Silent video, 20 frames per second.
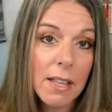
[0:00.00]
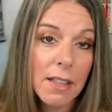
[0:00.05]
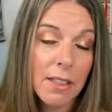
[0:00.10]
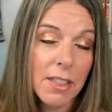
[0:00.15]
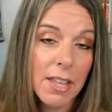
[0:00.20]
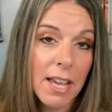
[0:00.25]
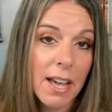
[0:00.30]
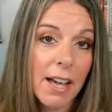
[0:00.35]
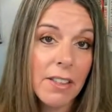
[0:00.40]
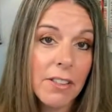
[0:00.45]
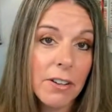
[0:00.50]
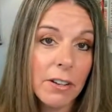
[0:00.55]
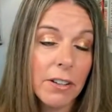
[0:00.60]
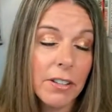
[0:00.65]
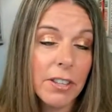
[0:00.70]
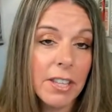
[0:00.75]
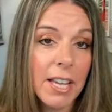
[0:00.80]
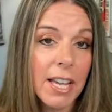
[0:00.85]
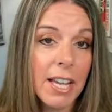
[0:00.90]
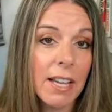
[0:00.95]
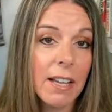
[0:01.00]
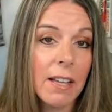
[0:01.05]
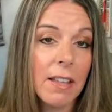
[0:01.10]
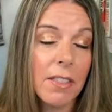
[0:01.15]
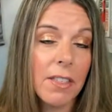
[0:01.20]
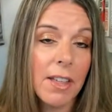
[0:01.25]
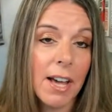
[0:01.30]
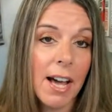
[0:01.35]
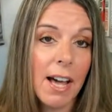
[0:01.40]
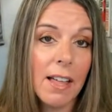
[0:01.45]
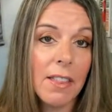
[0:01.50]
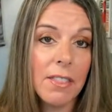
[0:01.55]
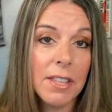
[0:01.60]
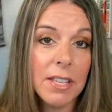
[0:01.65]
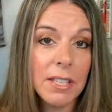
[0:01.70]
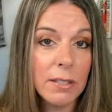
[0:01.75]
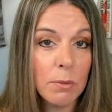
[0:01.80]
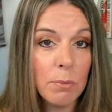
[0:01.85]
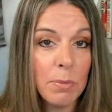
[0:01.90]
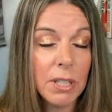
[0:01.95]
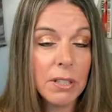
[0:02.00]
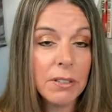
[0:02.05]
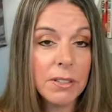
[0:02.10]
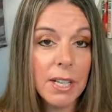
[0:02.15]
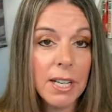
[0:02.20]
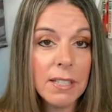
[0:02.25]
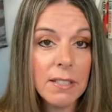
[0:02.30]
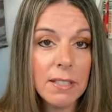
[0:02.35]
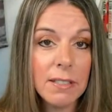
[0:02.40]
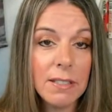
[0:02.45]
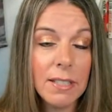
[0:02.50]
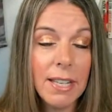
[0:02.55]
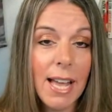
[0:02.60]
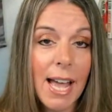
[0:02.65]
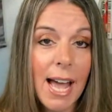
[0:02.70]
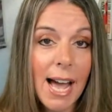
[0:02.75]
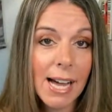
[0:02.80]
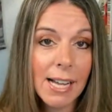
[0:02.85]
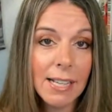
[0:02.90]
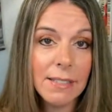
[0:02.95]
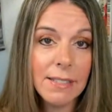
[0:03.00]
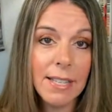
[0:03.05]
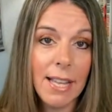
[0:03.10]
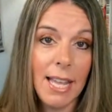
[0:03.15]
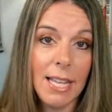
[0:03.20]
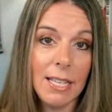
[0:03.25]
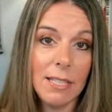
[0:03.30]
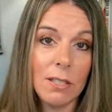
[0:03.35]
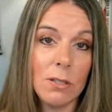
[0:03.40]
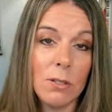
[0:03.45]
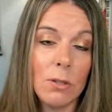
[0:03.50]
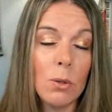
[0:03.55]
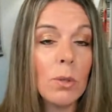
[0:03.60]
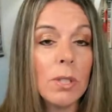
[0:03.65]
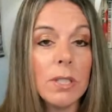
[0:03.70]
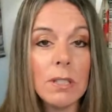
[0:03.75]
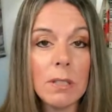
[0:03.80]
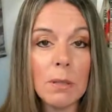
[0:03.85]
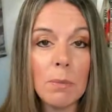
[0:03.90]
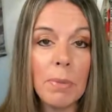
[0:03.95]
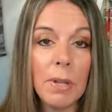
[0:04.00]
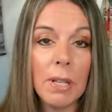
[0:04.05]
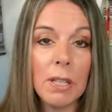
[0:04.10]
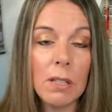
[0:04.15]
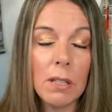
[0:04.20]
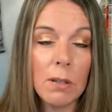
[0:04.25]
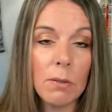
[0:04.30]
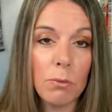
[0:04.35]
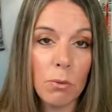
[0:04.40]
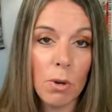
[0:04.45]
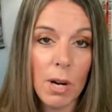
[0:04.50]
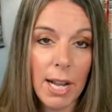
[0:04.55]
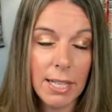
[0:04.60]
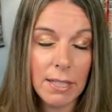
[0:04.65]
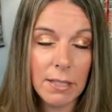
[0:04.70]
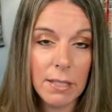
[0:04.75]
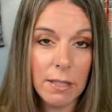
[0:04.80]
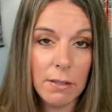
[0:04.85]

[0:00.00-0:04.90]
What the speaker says: The other thing that this bill does is it adds a Students' Bill of Rights.